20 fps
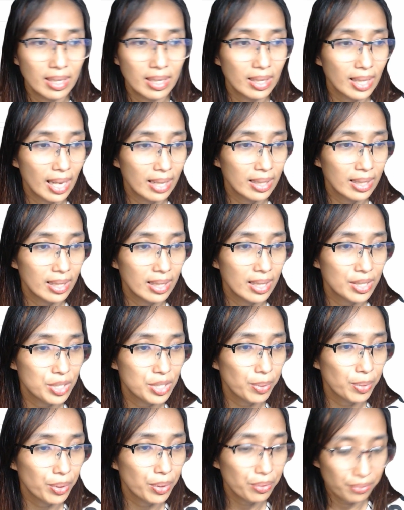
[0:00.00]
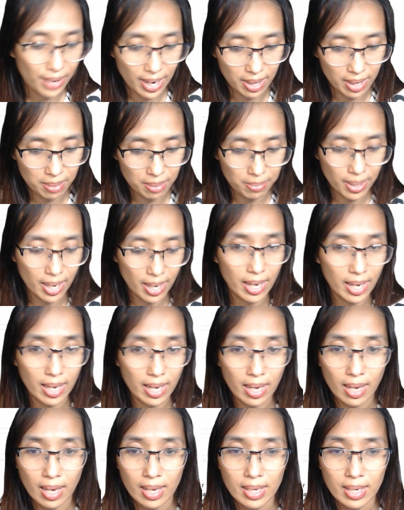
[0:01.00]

the candidate's profile by